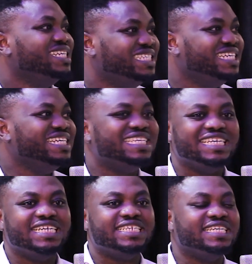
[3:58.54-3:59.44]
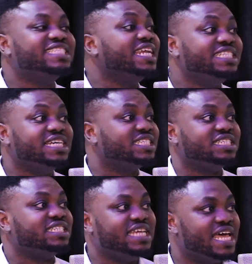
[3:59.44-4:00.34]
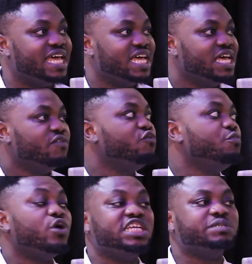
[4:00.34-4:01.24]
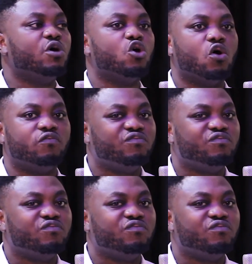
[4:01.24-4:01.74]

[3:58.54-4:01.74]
The intelligence is there. Yeah. Football is more of